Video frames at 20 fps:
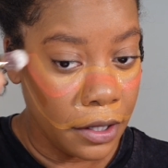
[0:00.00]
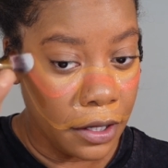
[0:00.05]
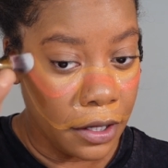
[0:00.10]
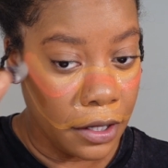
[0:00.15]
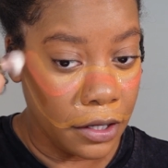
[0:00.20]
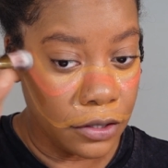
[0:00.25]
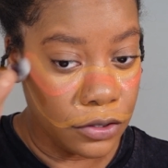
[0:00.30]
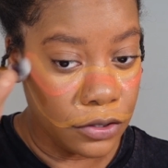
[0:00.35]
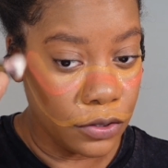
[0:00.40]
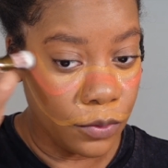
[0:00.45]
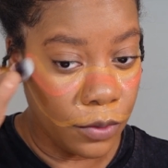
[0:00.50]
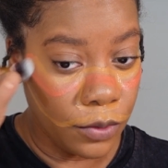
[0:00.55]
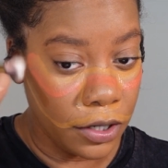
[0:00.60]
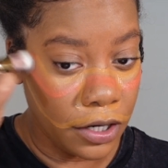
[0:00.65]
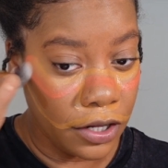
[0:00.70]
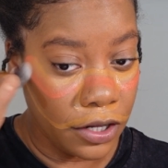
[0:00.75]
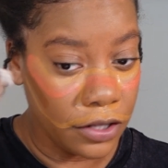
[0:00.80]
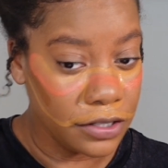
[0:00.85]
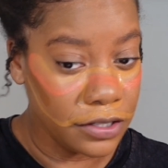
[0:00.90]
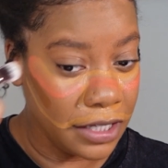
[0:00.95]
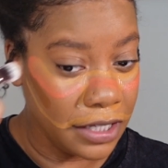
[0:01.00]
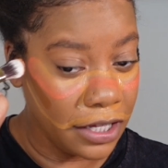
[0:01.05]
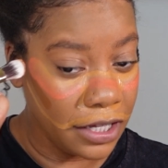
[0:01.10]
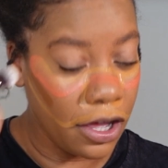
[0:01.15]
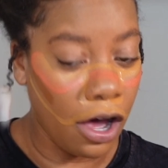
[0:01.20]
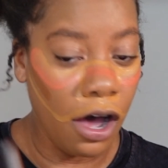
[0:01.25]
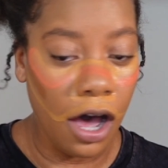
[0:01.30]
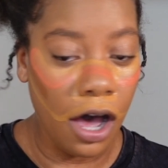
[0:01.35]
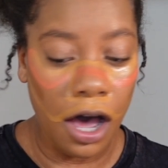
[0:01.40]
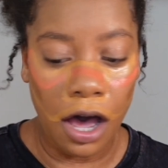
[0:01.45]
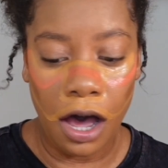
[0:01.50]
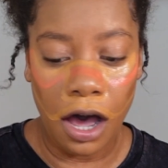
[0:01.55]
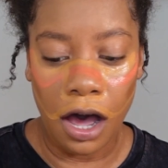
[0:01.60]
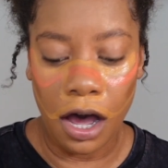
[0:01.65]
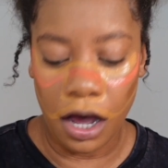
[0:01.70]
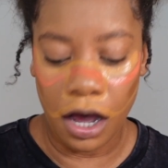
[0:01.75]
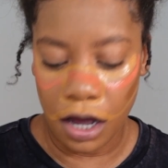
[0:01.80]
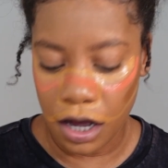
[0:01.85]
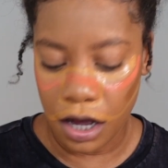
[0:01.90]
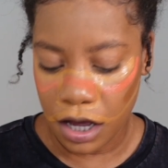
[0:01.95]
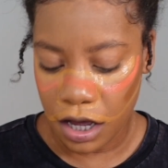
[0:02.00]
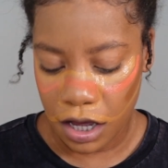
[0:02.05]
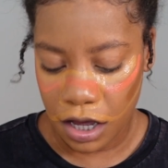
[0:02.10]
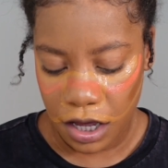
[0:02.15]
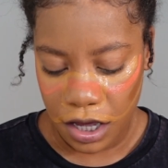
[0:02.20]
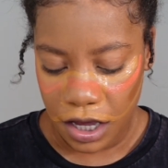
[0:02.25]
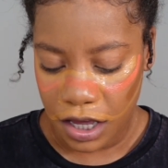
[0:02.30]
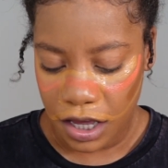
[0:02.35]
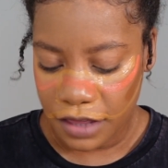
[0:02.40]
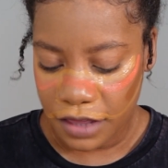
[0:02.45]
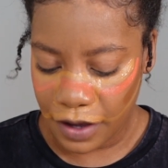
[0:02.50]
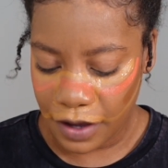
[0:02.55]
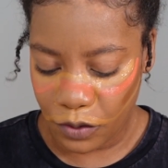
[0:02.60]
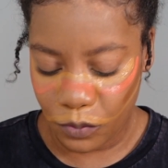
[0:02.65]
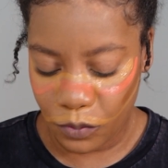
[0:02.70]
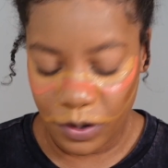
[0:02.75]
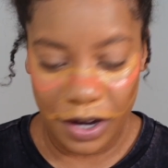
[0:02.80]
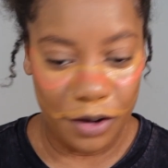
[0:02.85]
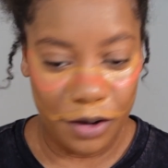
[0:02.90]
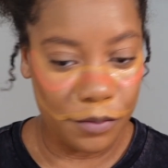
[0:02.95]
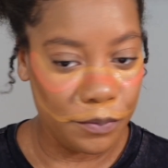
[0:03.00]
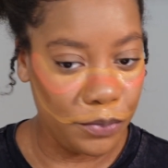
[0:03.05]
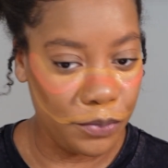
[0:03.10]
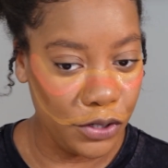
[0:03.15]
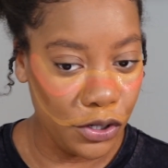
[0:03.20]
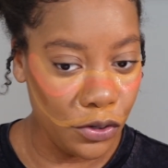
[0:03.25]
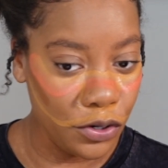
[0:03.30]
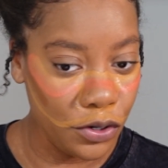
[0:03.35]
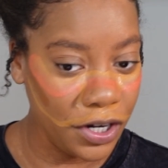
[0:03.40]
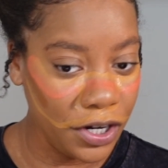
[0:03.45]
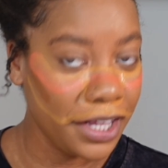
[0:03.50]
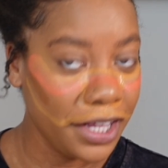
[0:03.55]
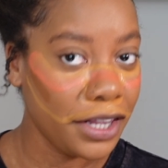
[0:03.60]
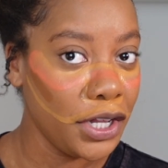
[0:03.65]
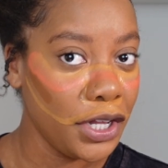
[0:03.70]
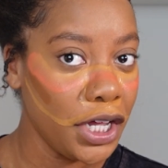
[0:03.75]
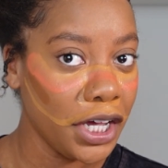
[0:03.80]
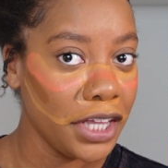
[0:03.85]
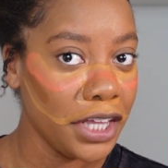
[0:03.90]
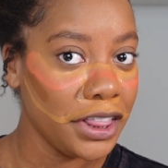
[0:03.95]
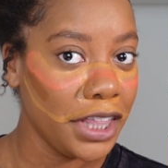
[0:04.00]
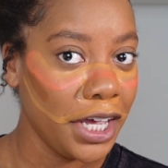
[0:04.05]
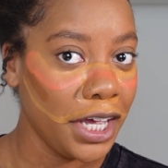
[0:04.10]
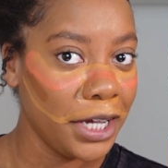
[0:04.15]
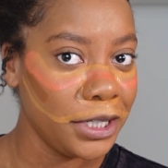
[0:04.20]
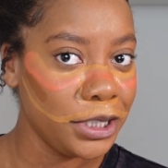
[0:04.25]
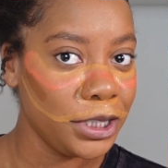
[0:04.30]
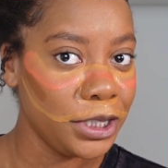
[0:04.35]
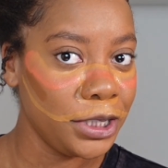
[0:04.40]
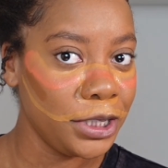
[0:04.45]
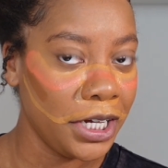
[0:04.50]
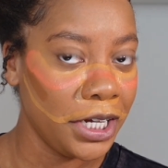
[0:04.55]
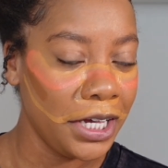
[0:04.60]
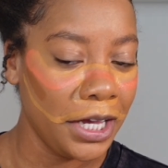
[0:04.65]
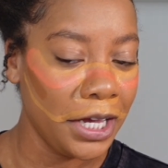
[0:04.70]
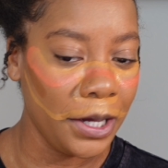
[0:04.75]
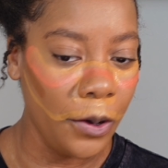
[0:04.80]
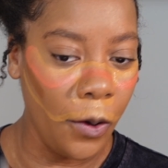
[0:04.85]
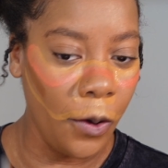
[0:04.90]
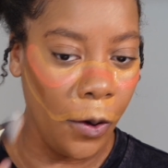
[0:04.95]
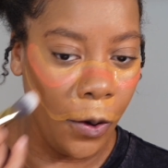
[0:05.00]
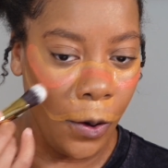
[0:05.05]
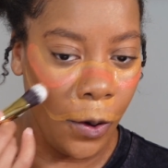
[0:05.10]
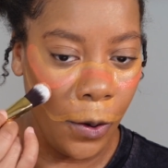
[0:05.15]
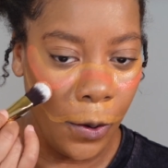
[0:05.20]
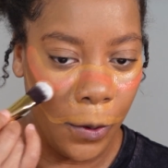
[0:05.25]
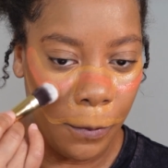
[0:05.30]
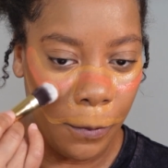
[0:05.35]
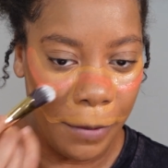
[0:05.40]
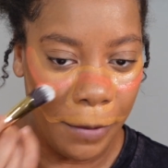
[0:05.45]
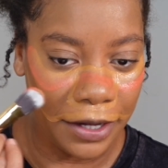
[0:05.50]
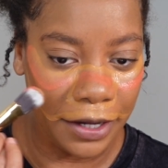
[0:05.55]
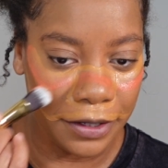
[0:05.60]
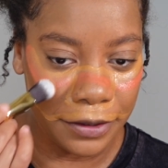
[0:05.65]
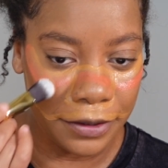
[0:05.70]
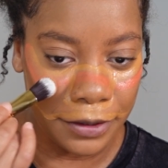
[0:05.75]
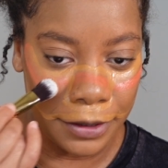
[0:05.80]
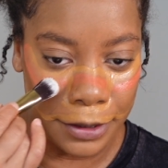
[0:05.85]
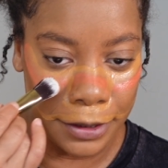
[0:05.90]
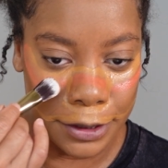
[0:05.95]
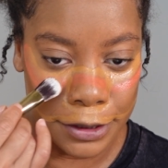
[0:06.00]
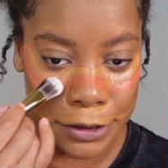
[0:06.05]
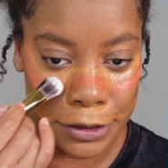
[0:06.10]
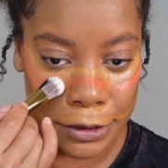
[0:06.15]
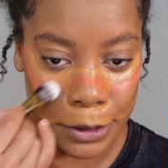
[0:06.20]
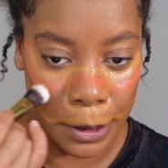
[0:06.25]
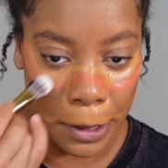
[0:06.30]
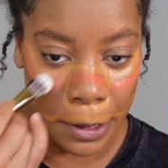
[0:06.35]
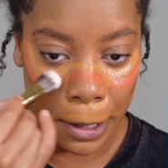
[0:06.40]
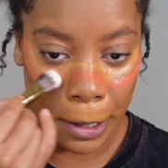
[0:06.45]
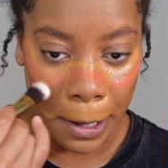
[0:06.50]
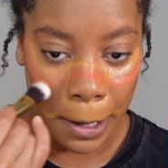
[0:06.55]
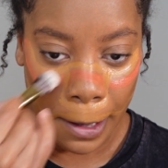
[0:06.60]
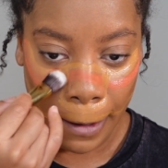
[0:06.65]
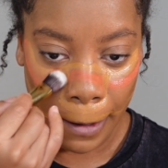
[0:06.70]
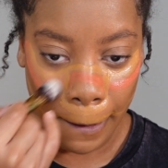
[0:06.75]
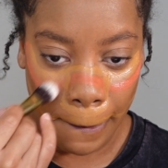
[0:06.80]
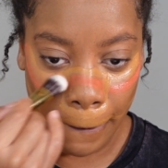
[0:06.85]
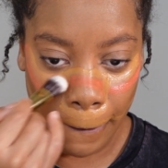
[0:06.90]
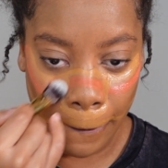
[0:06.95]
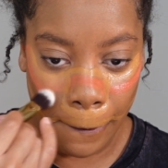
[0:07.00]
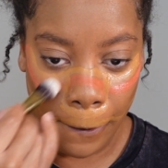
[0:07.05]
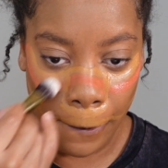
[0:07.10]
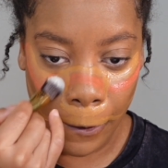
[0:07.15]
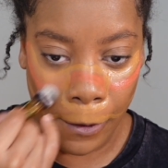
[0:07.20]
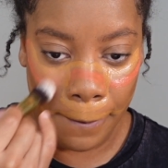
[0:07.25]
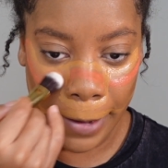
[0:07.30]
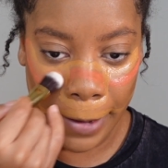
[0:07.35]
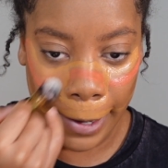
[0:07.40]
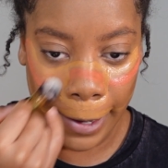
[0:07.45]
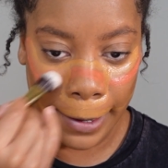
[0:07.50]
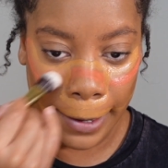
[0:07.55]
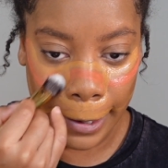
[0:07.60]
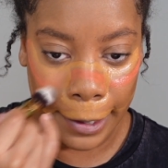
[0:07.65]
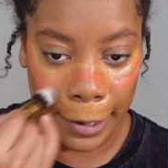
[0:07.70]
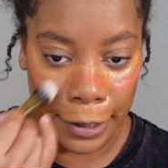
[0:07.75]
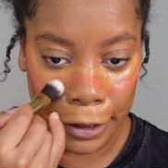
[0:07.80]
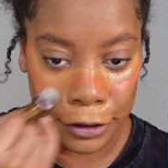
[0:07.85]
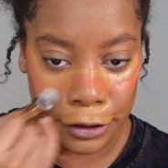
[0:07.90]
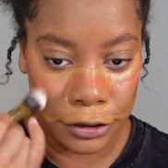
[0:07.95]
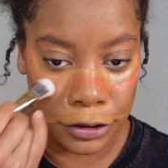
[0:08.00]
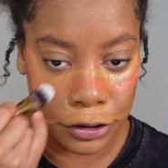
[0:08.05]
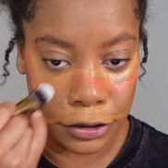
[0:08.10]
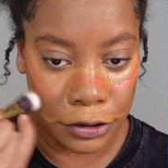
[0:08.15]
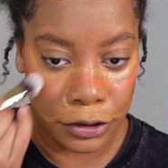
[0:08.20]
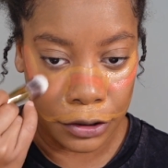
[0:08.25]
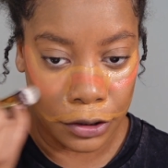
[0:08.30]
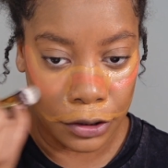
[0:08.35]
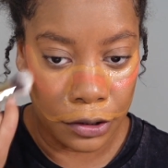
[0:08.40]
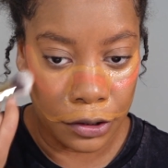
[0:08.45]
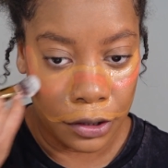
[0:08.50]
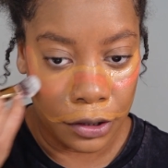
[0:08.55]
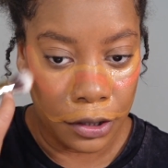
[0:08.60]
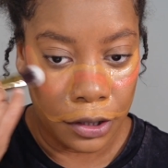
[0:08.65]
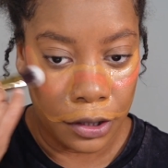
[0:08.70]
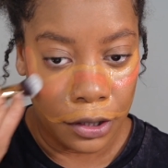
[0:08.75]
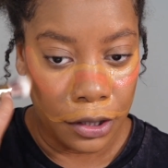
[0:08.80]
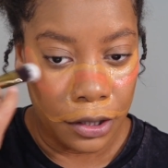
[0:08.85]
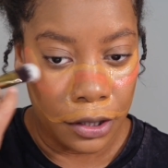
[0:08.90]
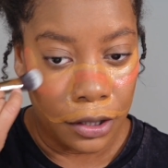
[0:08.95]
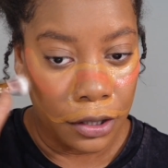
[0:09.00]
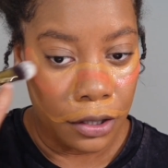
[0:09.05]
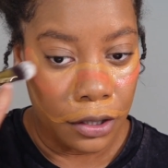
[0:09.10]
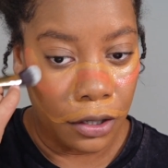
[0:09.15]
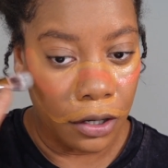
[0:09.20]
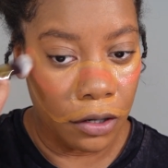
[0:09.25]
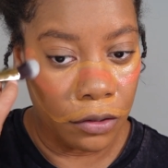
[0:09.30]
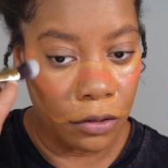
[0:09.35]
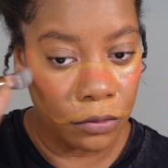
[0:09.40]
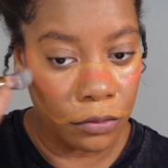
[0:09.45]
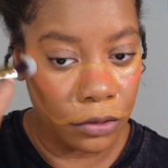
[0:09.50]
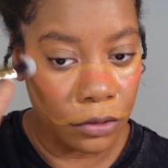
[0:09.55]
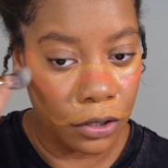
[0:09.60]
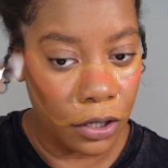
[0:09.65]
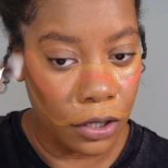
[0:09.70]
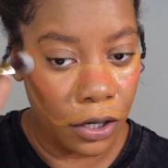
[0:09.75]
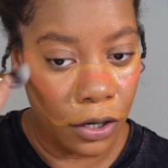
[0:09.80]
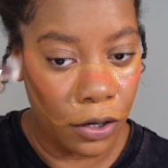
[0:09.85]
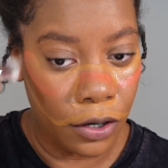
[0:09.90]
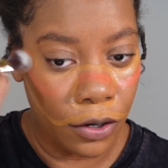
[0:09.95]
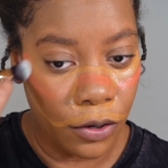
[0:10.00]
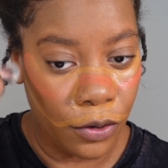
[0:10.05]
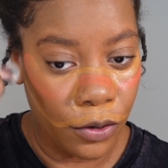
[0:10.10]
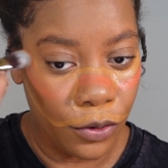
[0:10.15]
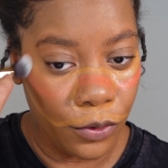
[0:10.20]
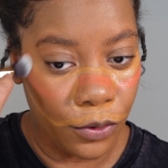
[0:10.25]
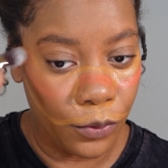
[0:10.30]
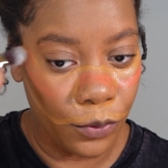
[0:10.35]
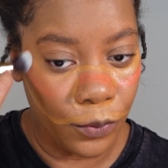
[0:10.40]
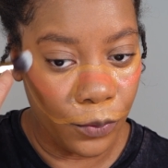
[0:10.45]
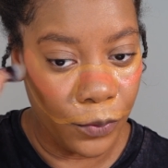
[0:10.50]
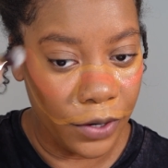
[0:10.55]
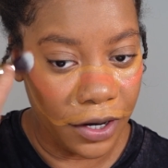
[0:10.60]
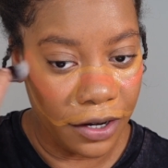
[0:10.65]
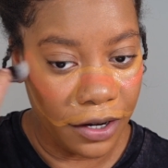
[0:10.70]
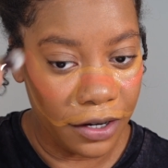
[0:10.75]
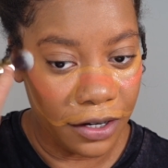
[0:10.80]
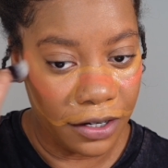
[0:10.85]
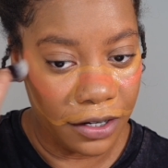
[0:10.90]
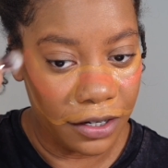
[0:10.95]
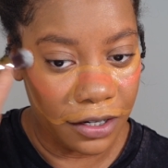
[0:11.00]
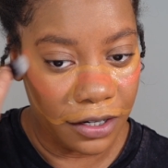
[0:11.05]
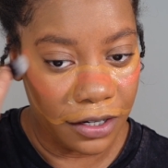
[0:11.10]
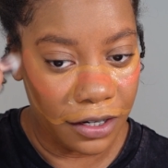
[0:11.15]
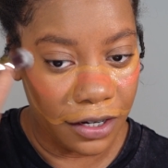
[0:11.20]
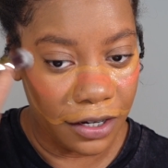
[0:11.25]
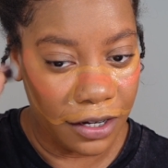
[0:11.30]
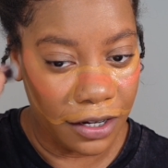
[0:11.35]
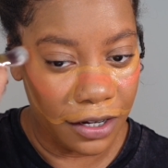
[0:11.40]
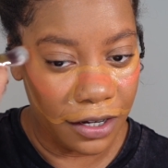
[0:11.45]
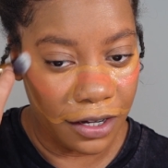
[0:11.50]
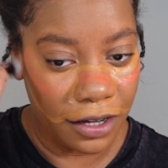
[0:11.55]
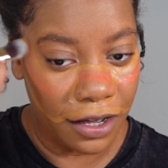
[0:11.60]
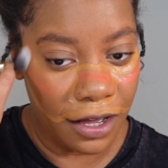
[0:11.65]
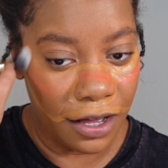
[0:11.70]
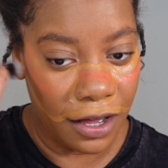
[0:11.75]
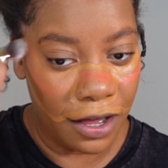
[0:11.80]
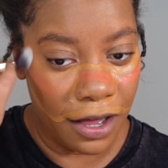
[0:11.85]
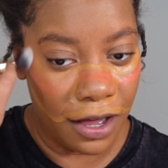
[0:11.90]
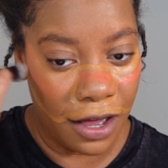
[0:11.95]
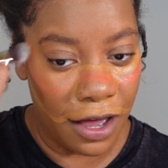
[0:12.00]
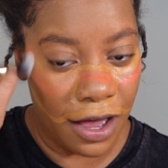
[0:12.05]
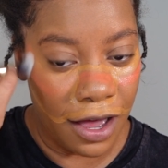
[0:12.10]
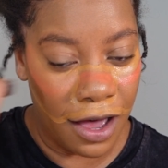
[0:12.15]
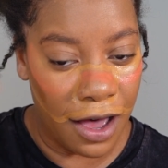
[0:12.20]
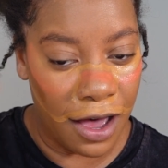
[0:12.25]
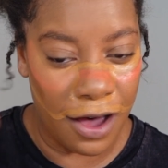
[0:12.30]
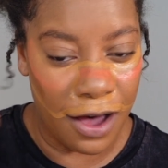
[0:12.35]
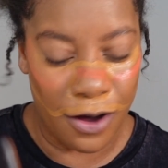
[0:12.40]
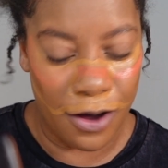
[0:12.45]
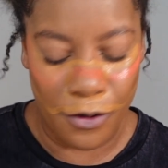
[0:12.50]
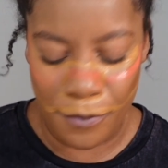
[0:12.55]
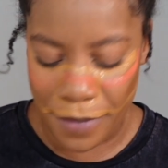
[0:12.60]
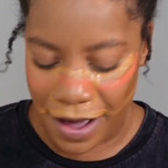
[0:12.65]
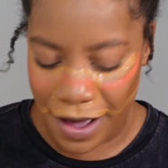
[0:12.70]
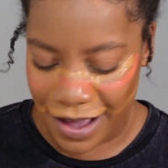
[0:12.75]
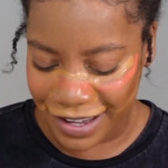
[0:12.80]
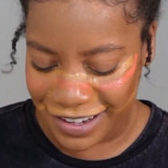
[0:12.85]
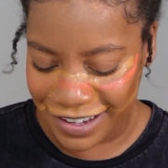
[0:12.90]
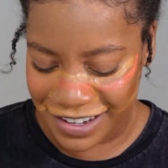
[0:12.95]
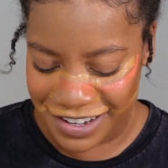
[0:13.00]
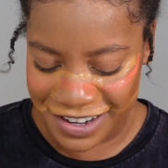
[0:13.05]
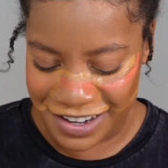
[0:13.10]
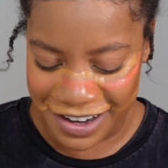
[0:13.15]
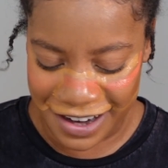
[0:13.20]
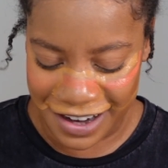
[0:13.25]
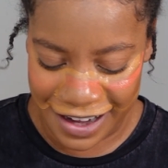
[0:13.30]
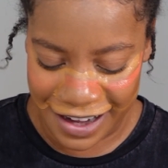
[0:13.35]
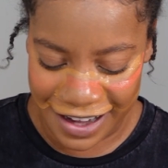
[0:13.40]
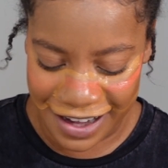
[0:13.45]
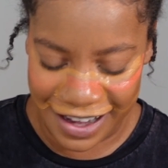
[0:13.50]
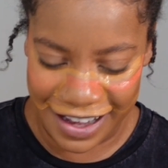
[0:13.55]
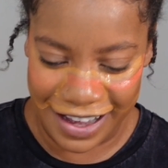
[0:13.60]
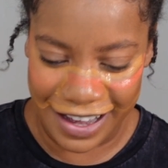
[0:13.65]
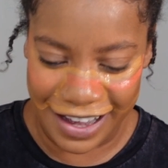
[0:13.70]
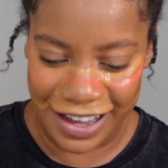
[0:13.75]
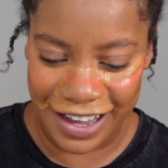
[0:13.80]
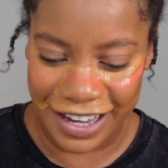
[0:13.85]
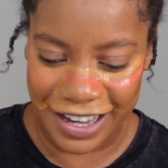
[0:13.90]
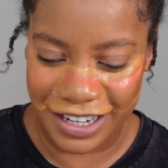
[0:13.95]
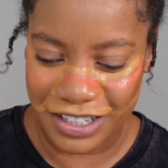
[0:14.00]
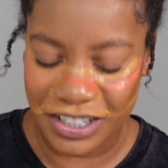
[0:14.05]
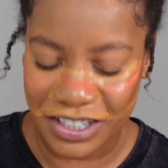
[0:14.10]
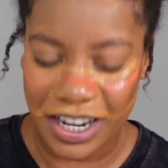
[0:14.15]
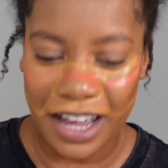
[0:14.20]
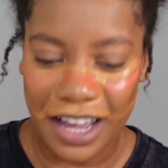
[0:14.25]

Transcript: into one another. See, that Rare Beauty, look at that shit. Goodness. Oh my gosh. Oh no. Oh my gosh.